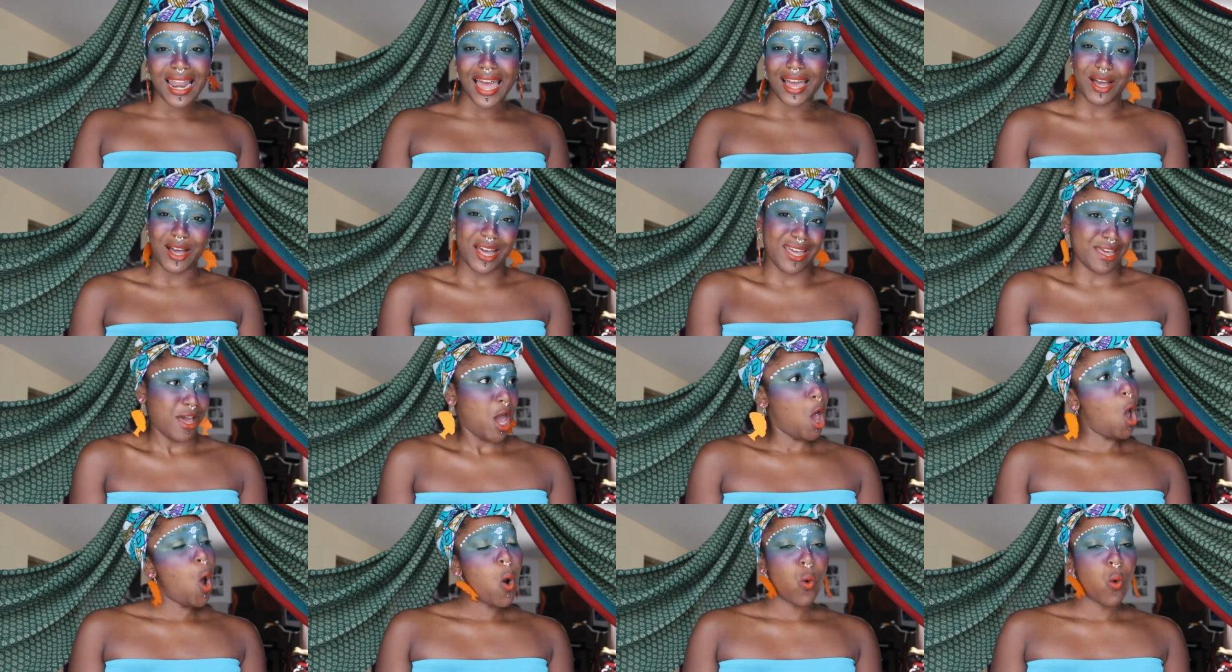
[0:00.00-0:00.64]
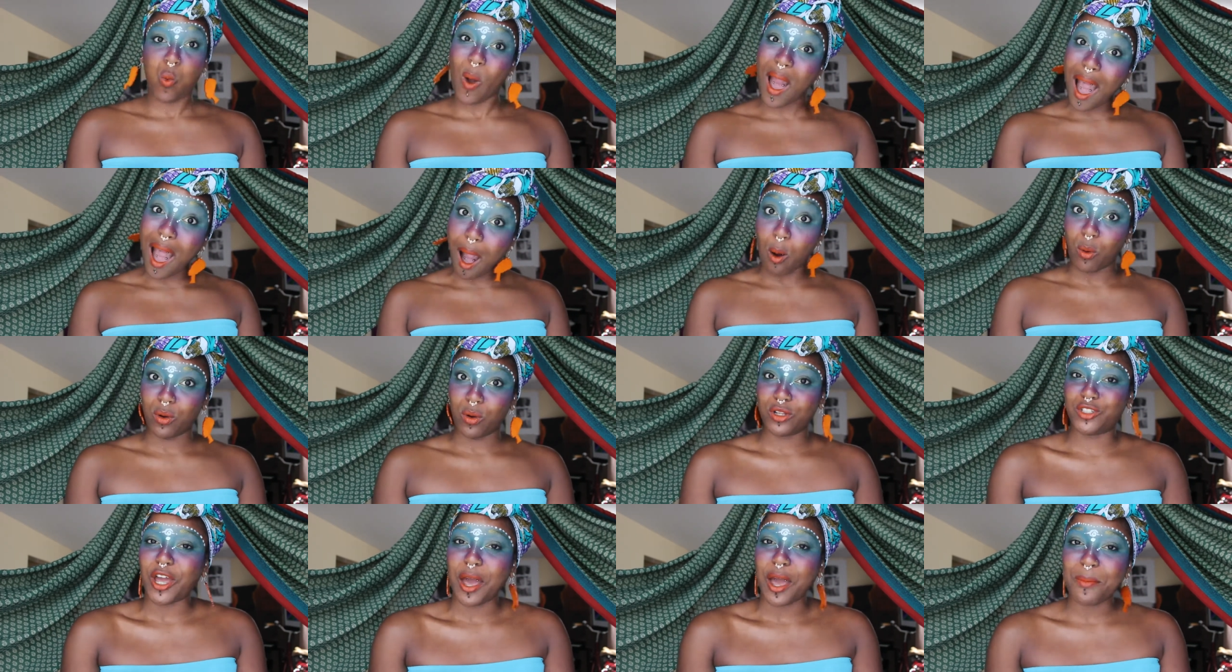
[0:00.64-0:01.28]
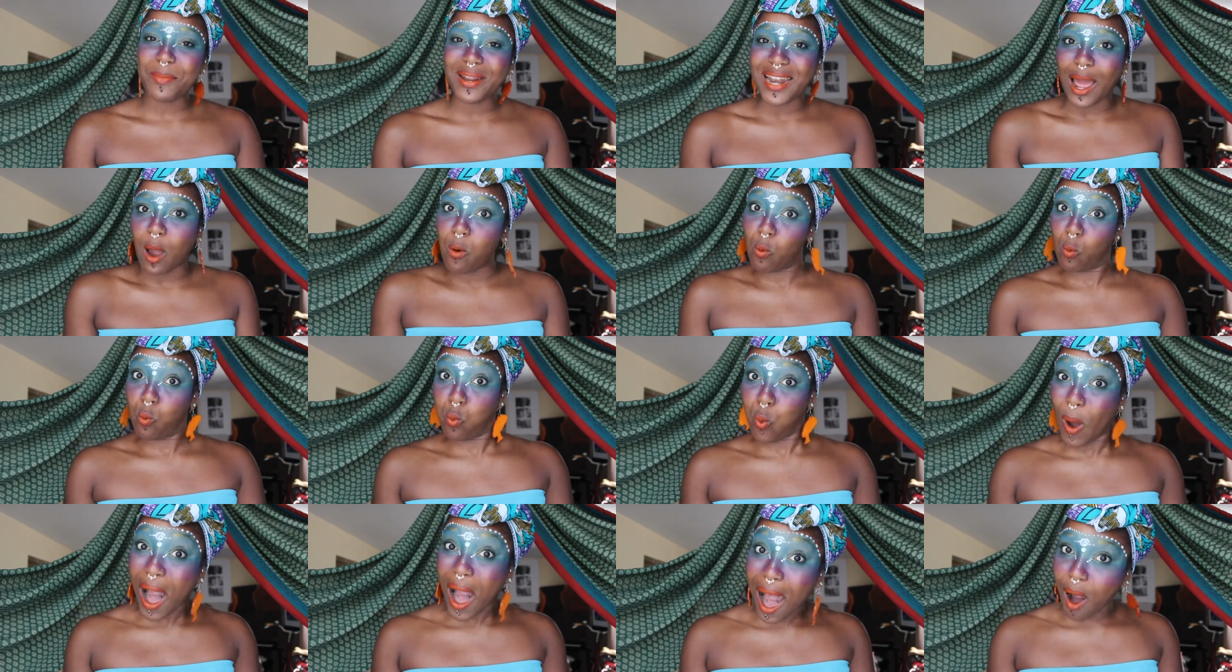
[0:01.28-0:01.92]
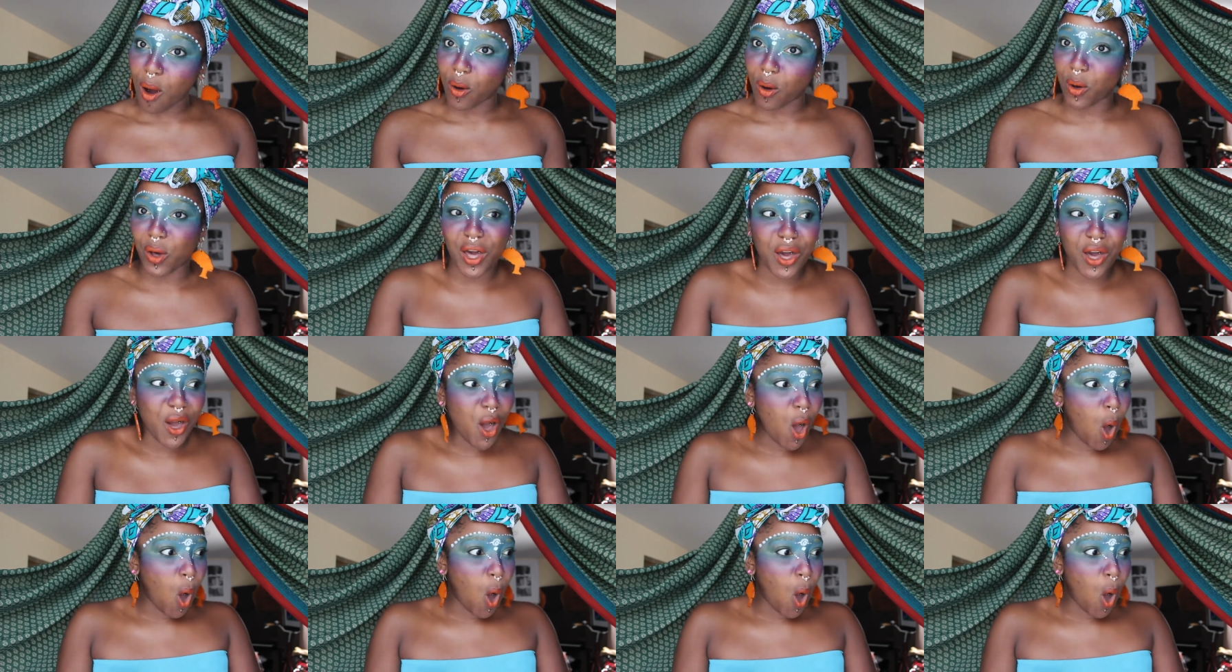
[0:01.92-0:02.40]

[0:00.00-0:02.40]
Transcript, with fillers: Like, wow. Do you know what I mean? Like, wow.